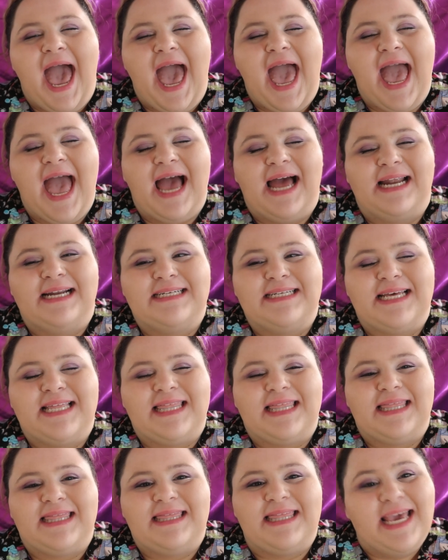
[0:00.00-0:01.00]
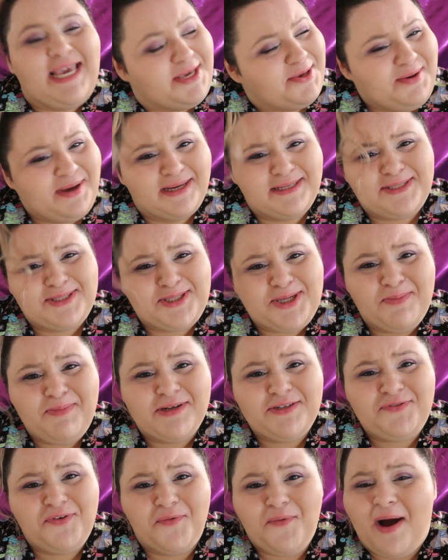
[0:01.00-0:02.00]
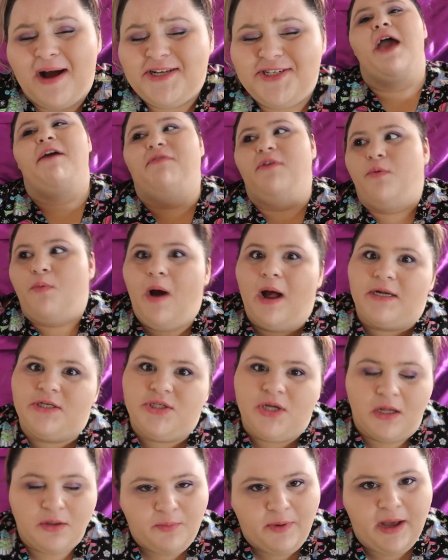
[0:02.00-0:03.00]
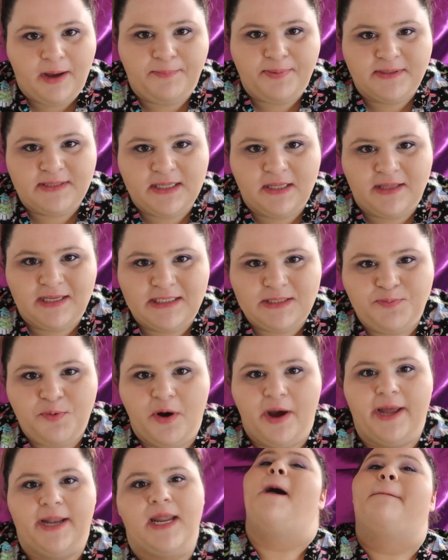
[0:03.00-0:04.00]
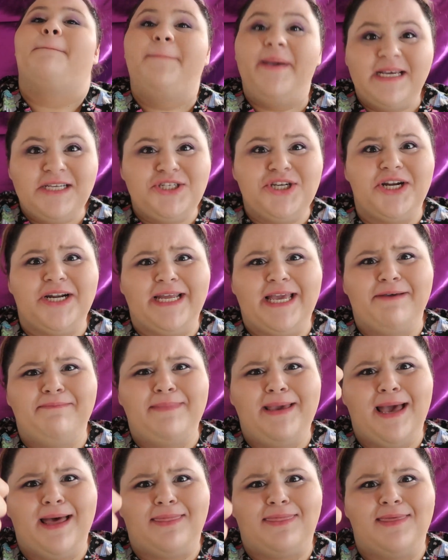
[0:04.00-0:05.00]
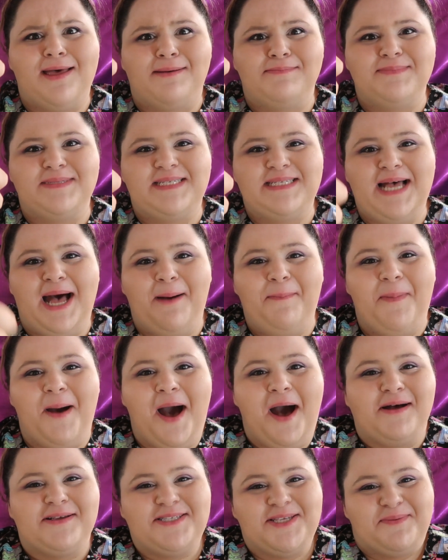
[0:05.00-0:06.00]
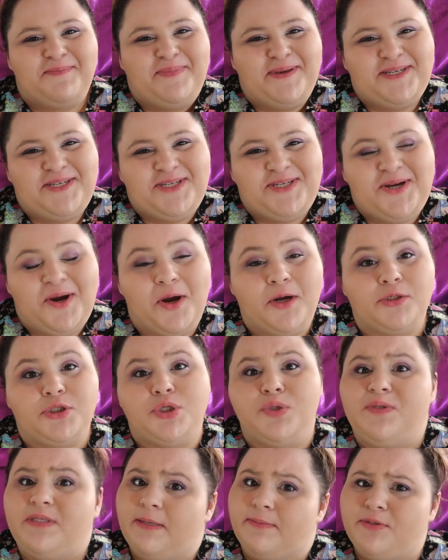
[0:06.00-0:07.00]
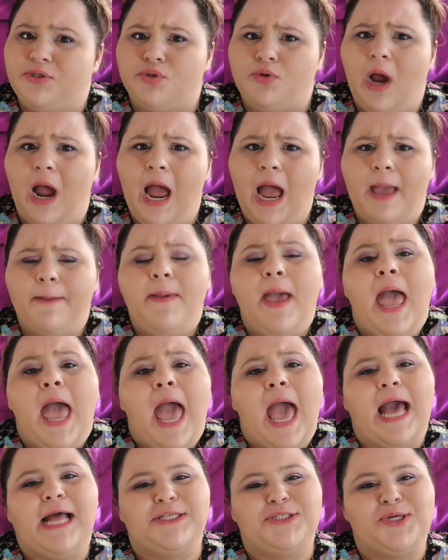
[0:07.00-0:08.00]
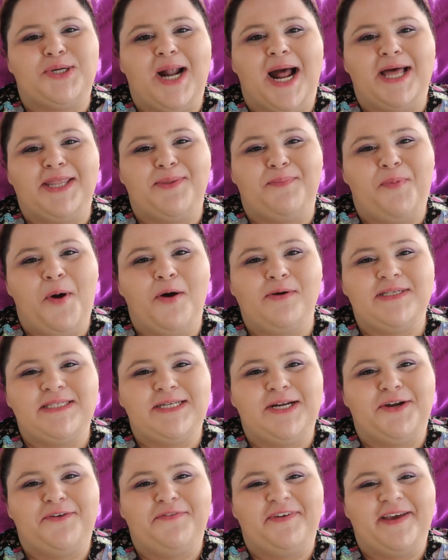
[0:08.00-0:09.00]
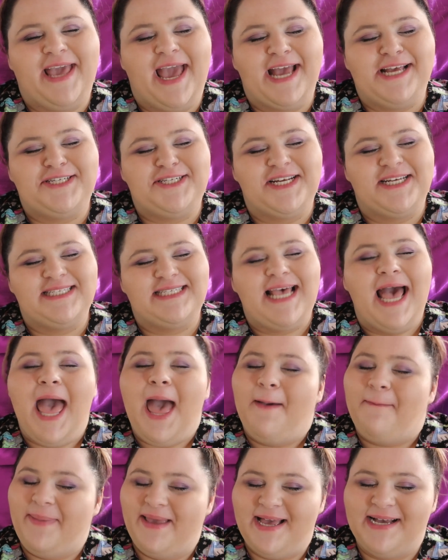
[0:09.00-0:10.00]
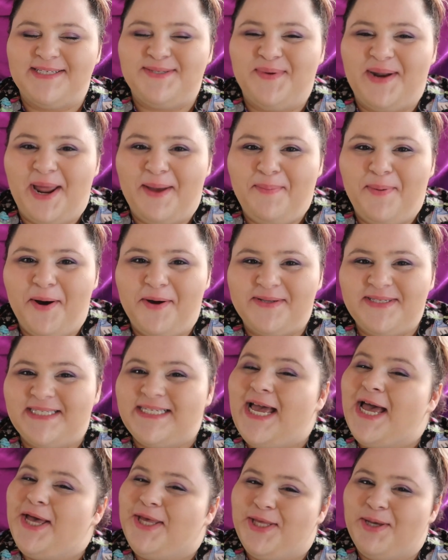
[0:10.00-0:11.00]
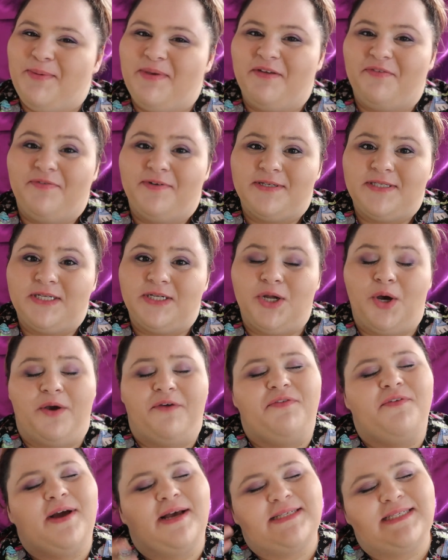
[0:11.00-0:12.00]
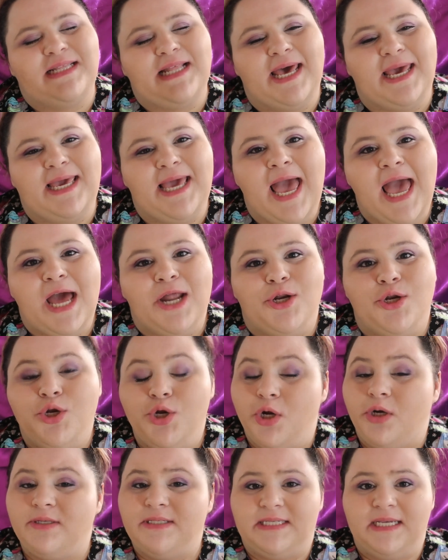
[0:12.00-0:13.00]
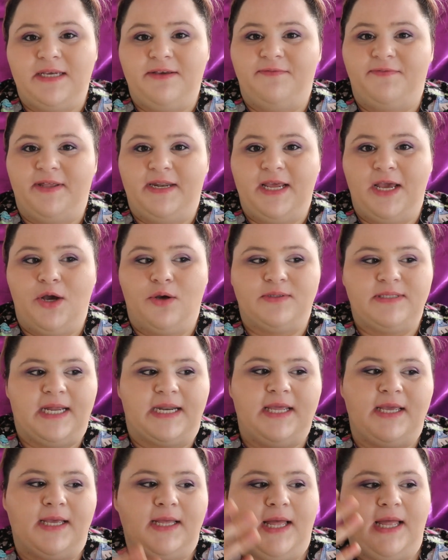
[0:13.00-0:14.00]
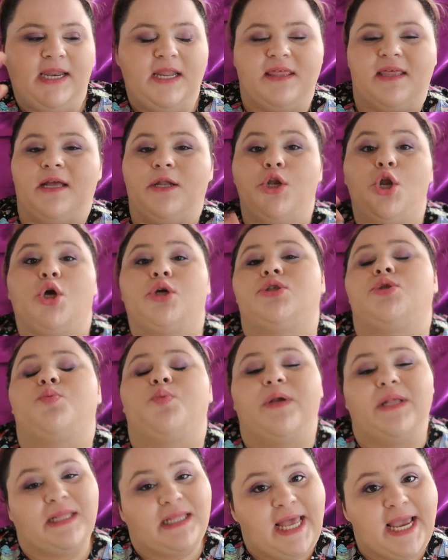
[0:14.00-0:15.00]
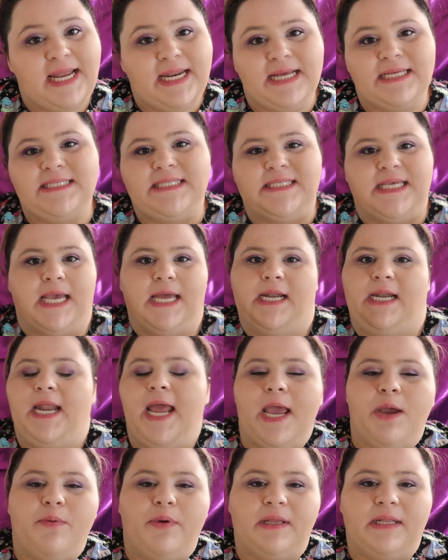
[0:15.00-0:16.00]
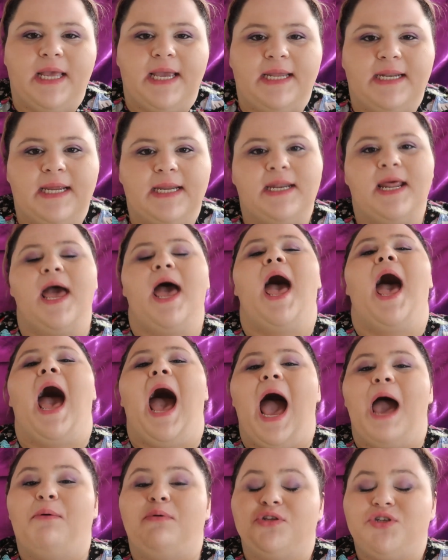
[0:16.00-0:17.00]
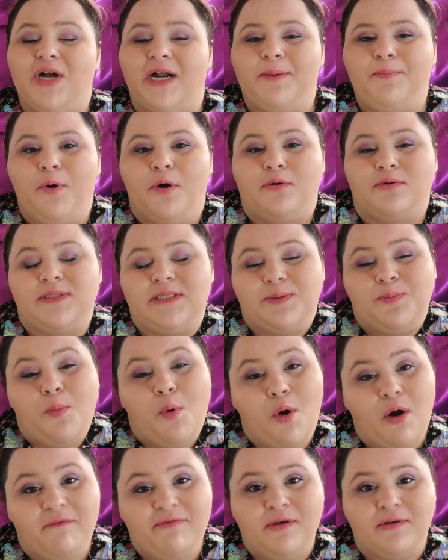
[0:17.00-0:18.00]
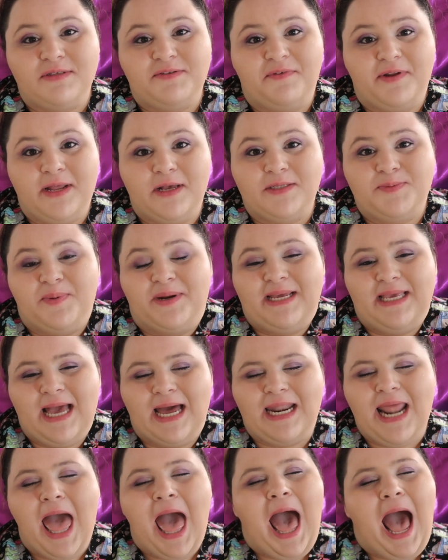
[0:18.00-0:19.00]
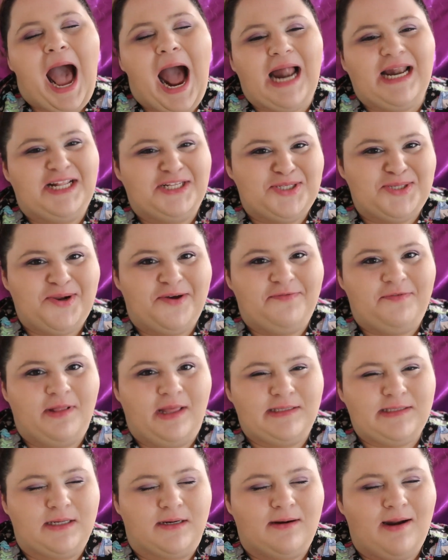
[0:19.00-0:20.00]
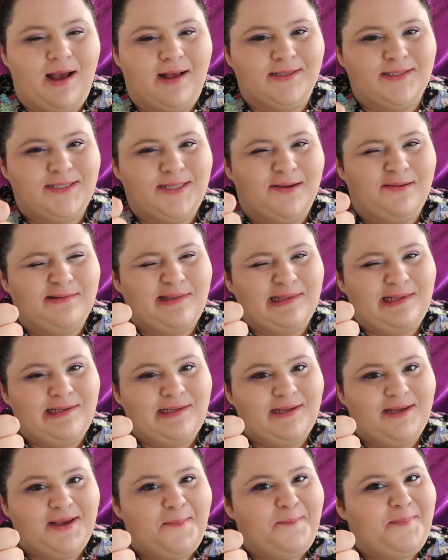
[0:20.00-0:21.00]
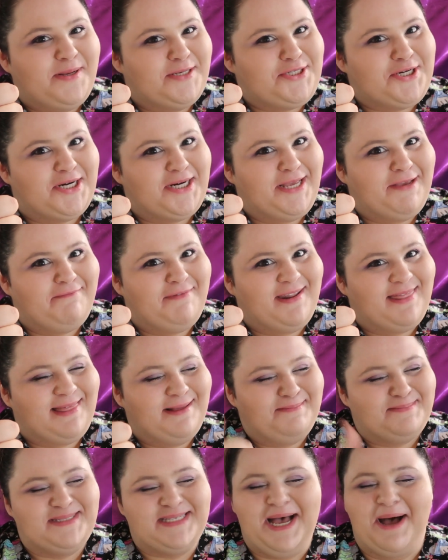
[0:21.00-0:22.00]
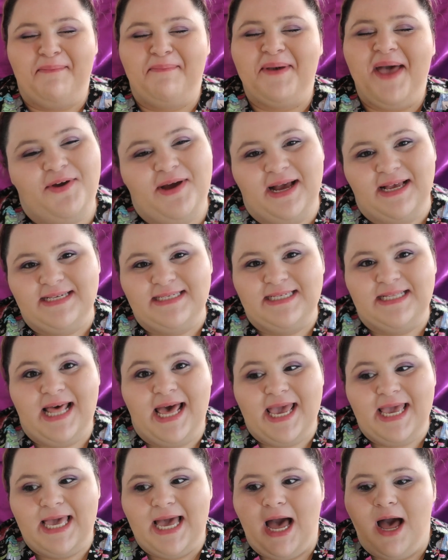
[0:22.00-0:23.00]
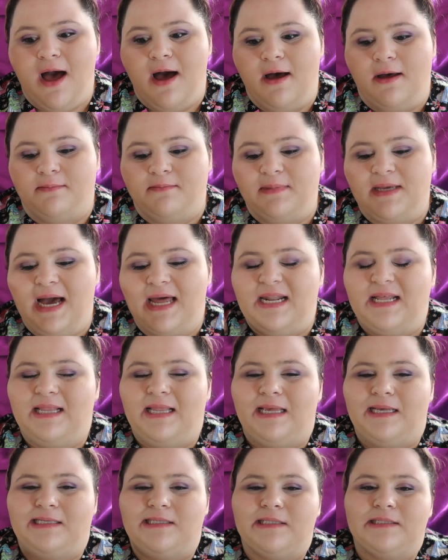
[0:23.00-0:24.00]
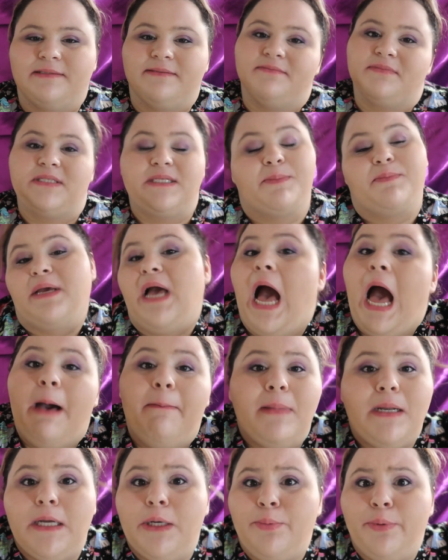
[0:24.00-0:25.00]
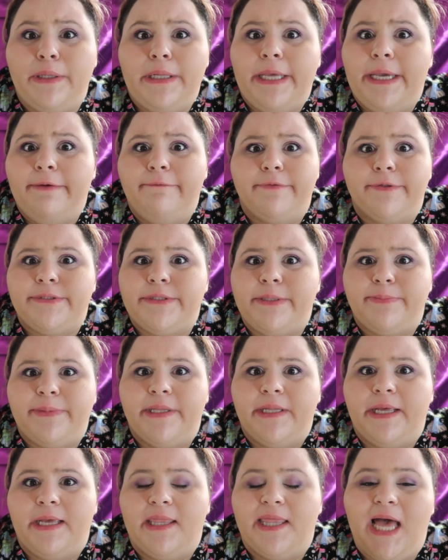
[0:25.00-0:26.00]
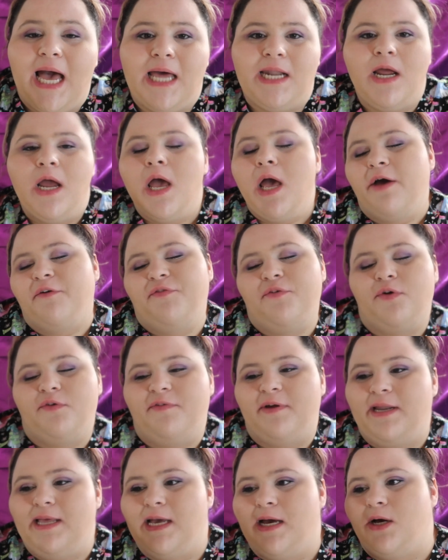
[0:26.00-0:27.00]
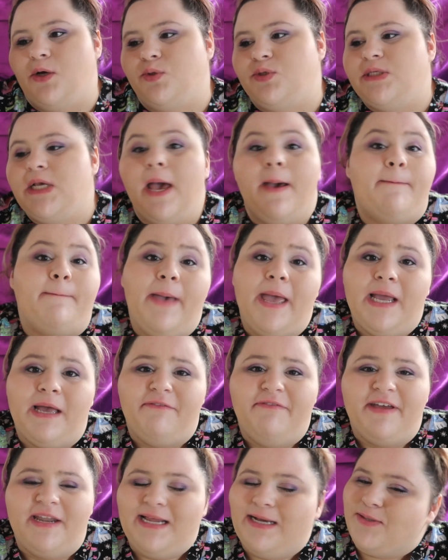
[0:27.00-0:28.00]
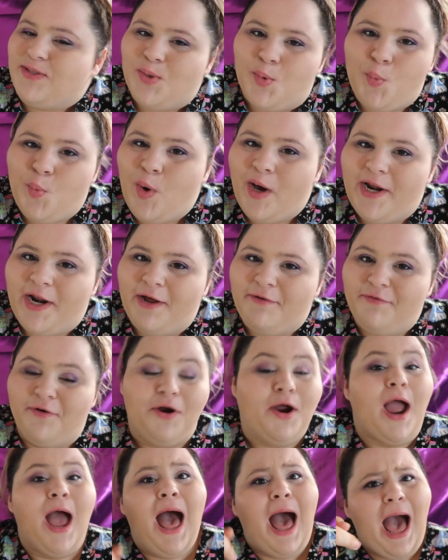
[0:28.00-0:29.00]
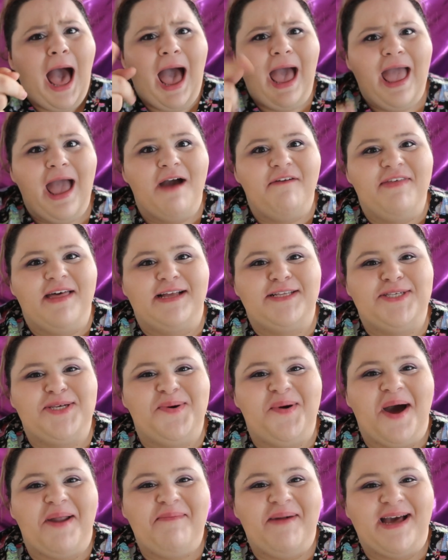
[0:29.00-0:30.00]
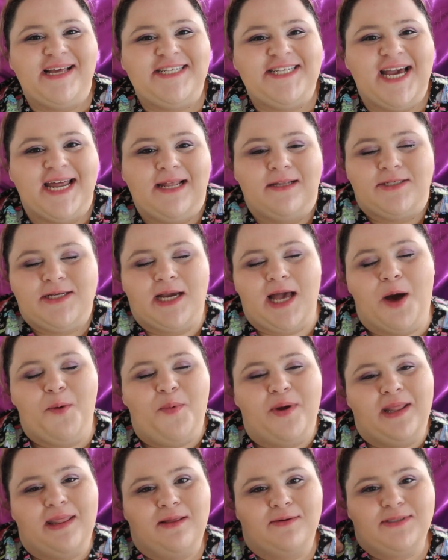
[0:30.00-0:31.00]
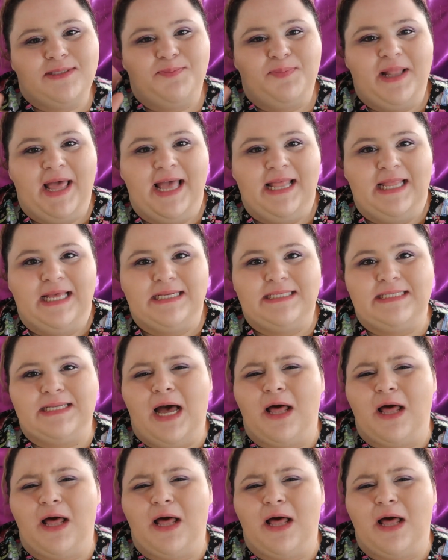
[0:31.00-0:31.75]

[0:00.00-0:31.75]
And thank you guys so much for watching. If you watched all the way up until this point, be sure to give me a thumbs up. Also, be sure to subscribe and turn on the post notifications, because when I post, you'll be the first to know. If you guys like nursing videos, anything nurse related, CNA related, I will try to post more of those videos. But again, I need to know if you liked it or not. So be sure to give it a thumbs up. If you guys like kind of like some comedy relief or something like that, food videos, makeup videos, whatever, I have that too on my channel. Check out one of those playlists.